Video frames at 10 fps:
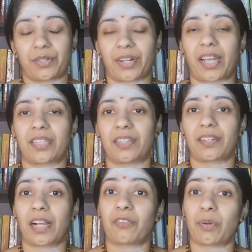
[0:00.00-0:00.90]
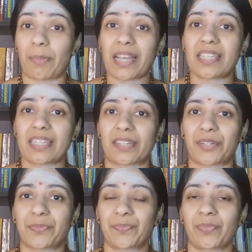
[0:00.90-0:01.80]
rather our master,
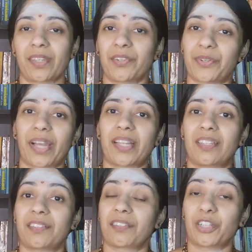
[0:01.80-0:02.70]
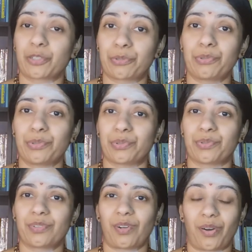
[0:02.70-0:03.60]
rather a guru
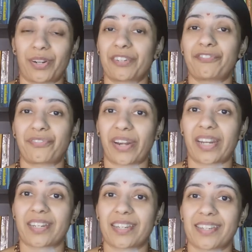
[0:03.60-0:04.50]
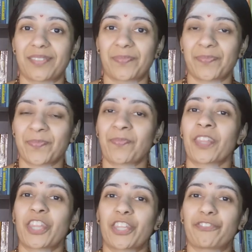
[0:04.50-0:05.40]
or a friend.
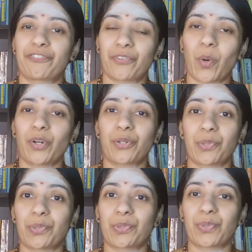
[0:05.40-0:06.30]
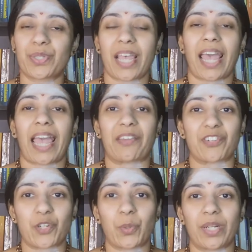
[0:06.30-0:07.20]
The 4 gurus have
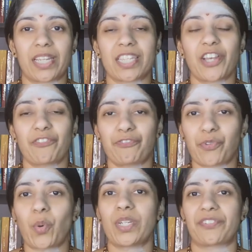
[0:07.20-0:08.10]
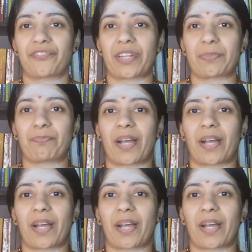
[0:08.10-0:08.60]
shown us 4 different